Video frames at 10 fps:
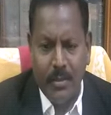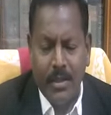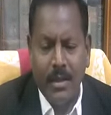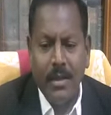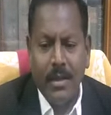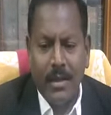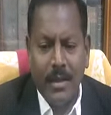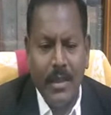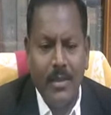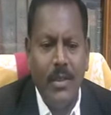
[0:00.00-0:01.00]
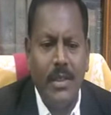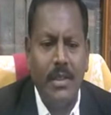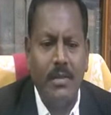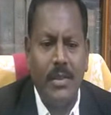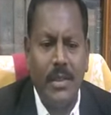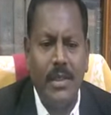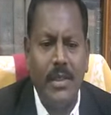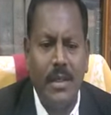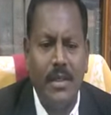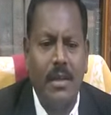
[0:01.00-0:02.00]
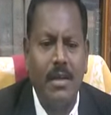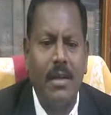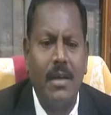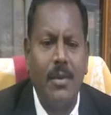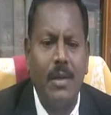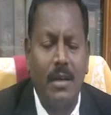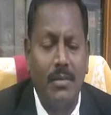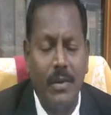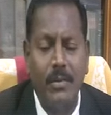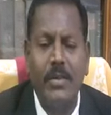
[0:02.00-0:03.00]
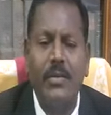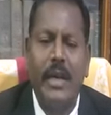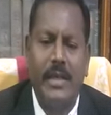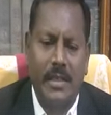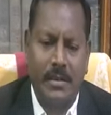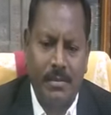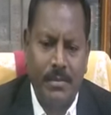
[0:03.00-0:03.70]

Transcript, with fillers: But reservation of seats does not come under affirmative action.